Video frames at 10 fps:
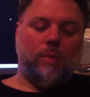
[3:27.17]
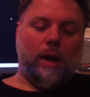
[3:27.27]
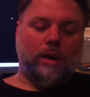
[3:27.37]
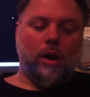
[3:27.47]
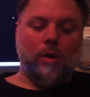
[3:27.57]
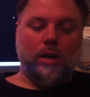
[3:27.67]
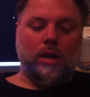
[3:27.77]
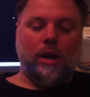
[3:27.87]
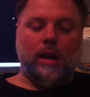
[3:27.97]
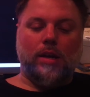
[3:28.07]
I go
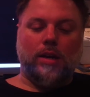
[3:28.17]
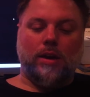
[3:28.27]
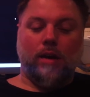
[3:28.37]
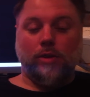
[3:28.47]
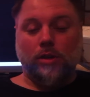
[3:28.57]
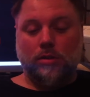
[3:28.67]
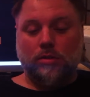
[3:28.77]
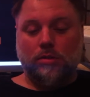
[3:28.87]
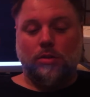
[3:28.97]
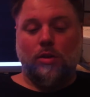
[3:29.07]
in and I hit cover.
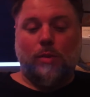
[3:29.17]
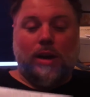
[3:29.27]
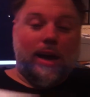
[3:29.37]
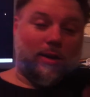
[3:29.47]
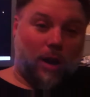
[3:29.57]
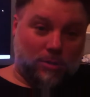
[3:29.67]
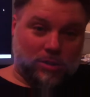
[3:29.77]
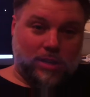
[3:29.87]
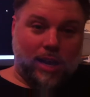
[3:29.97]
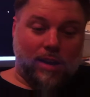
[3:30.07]
So my guy
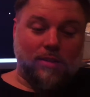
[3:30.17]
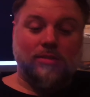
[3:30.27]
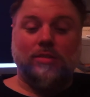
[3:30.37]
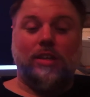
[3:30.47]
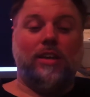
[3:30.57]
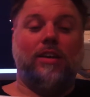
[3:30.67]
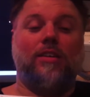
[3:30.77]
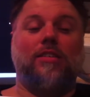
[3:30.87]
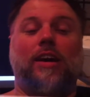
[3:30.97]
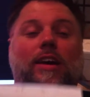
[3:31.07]
crouches down,
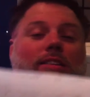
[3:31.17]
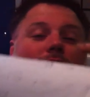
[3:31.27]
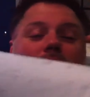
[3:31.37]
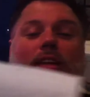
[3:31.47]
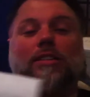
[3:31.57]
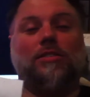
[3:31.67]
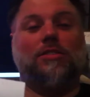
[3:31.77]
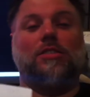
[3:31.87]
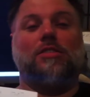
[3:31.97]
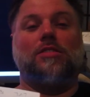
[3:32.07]
and I get a little laser
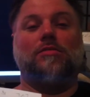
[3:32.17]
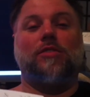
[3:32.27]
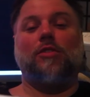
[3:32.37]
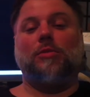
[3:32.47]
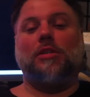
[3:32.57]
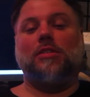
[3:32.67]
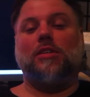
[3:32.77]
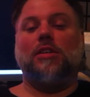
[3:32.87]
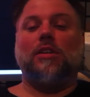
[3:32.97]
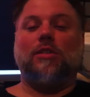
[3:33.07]
shield in front of me,
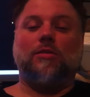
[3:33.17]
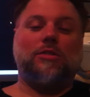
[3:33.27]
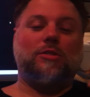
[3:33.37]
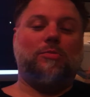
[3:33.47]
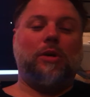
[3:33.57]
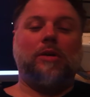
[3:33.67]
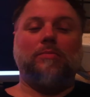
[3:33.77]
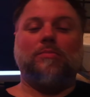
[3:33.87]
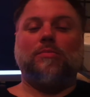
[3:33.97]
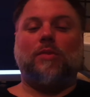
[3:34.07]
which is
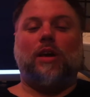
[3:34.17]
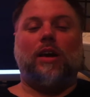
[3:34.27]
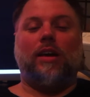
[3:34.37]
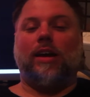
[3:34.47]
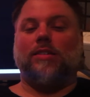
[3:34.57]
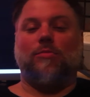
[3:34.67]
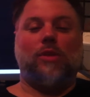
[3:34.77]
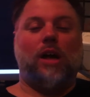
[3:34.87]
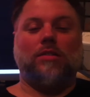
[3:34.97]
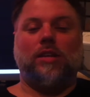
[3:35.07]
pimp, and I guess it
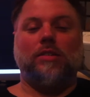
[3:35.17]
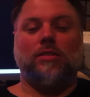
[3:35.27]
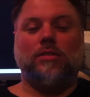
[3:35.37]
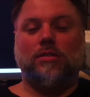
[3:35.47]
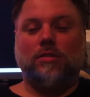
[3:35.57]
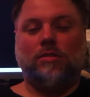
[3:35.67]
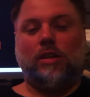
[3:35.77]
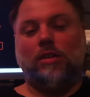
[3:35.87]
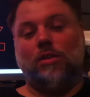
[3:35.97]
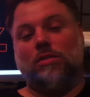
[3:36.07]
blocks lasers.
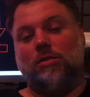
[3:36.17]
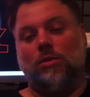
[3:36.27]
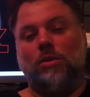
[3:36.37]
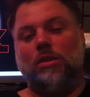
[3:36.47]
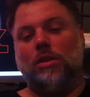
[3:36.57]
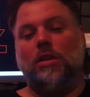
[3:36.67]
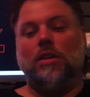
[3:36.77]
It looks cool.